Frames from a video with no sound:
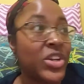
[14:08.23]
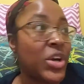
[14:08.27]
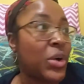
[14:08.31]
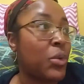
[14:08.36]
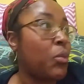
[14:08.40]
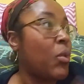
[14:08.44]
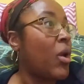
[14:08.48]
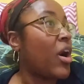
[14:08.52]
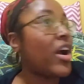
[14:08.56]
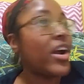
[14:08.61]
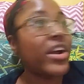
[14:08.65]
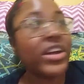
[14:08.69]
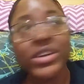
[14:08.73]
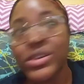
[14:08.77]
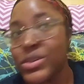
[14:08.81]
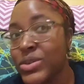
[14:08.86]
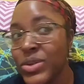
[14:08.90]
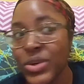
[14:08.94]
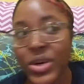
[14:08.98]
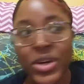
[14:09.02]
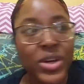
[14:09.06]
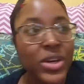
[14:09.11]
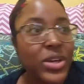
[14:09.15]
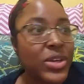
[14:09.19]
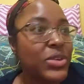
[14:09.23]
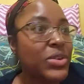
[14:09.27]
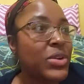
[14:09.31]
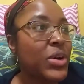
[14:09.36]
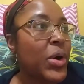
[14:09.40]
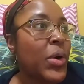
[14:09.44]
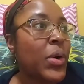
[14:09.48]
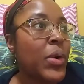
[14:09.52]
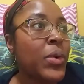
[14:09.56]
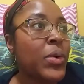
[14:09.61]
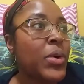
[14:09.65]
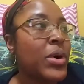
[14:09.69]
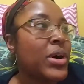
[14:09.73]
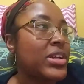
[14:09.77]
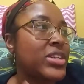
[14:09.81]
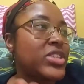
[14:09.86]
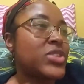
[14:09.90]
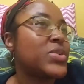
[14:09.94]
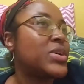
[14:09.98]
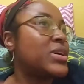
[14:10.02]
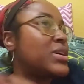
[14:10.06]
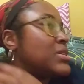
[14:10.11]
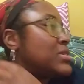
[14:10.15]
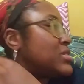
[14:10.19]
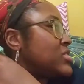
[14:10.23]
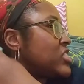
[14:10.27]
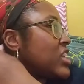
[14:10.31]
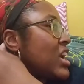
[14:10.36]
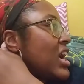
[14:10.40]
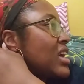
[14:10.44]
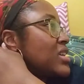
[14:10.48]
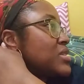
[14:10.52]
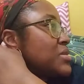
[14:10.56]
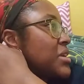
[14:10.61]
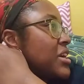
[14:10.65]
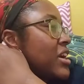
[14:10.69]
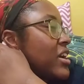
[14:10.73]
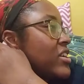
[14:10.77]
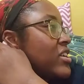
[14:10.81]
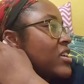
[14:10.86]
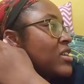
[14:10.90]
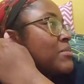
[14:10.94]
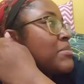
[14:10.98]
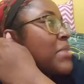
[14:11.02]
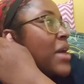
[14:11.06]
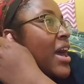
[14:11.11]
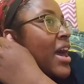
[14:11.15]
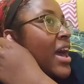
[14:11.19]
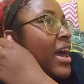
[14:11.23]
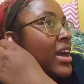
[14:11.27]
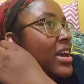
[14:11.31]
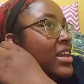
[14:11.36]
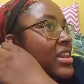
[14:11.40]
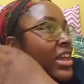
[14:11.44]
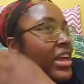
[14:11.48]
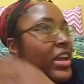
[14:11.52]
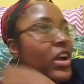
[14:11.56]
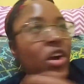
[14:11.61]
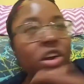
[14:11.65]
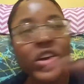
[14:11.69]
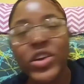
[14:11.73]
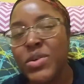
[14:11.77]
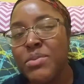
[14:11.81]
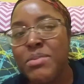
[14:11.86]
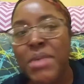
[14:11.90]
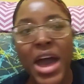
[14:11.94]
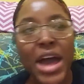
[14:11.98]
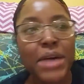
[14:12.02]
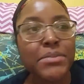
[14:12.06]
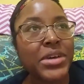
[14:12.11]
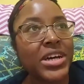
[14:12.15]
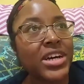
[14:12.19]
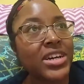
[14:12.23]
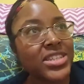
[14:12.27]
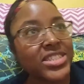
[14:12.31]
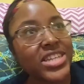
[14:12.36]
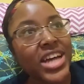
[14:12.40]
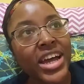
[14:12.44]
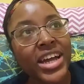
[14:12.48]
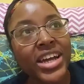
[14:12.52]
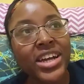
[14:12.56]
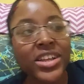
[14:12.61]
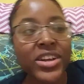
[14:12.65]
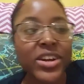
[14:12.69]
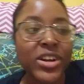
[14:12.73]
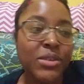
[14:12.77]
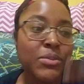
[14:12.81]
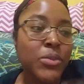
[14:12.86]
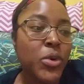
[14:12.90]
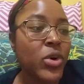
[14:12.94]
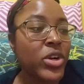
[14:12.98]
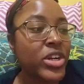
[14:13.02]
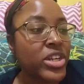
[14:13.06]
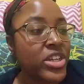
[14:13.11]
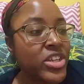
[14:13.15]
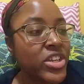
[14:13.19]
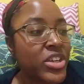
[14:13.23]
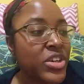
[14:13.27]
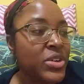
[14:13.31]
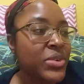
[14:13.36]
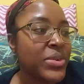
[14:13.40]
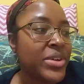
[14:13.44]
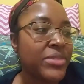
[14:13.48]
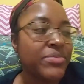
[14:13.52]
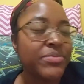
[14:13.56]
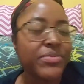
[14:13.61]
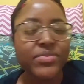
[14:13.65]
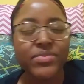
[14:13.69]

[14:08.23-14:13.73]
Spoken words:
Why are you, doing jobs behind our back? And like, are you mad because I cleared more than you? And